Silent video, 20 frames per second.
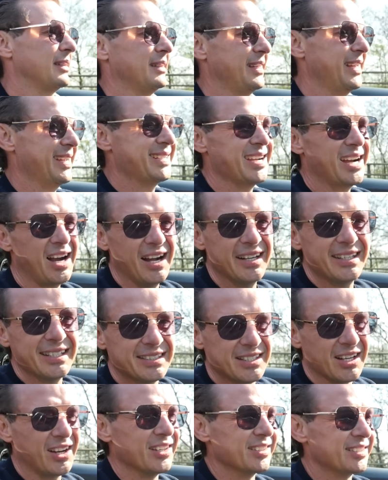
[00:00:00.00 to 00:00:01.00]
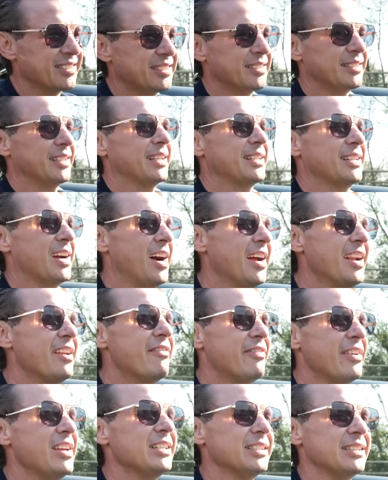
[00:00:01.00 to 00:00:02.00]
It kind of does. It kind
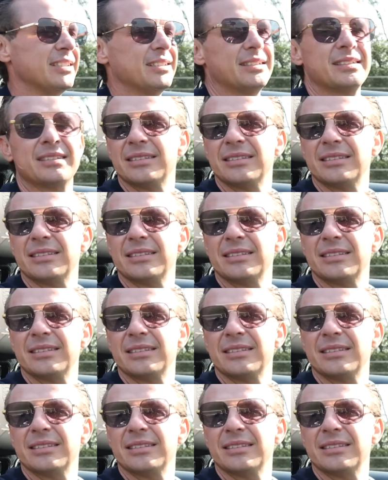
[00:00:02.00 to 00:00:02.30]
of is.